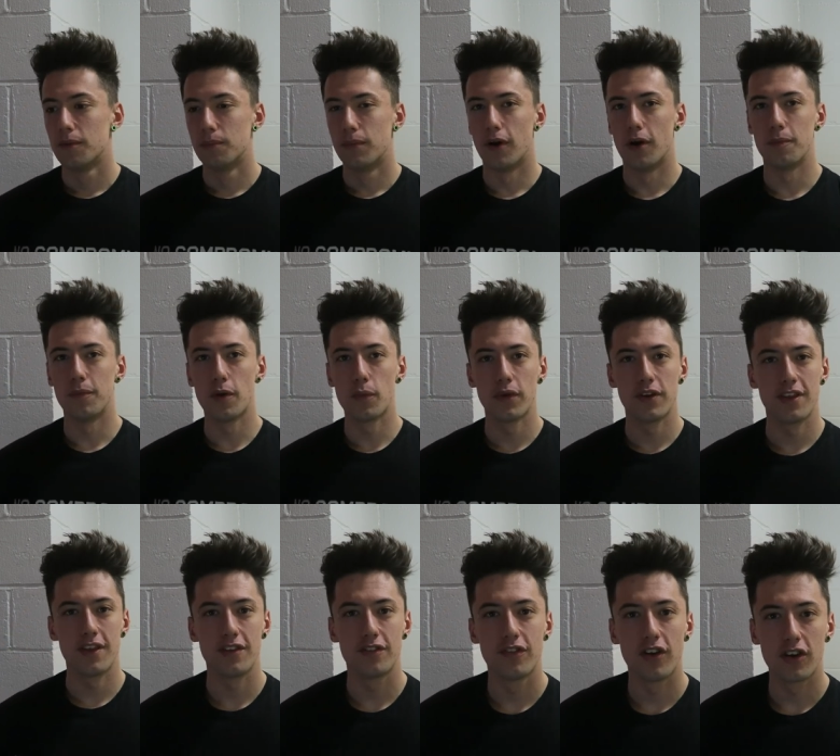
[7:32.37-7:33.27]
But I'm not one
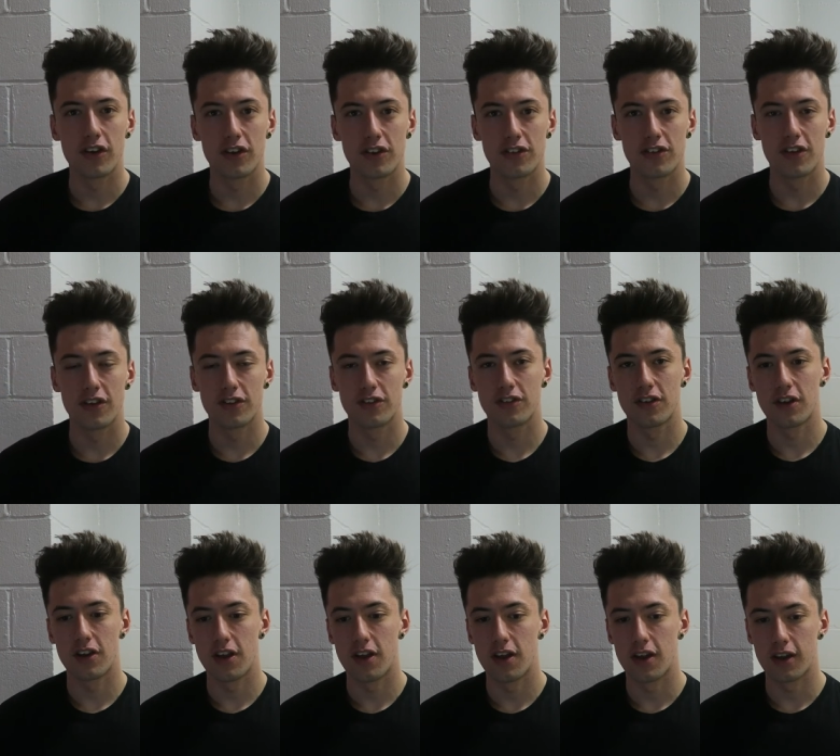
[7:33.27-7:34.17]
of these vloggers that's
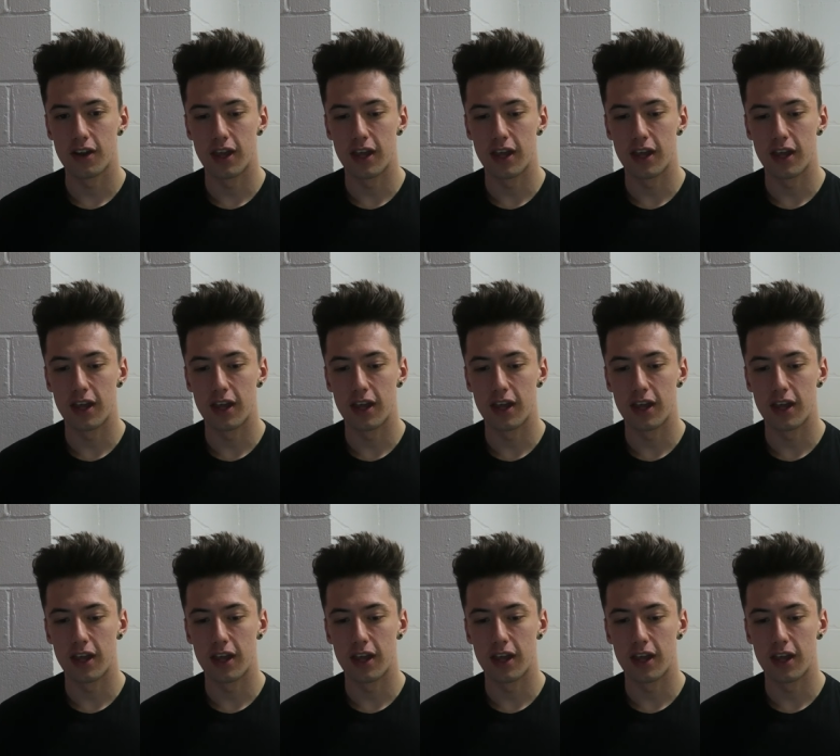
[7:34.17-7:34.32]
gonna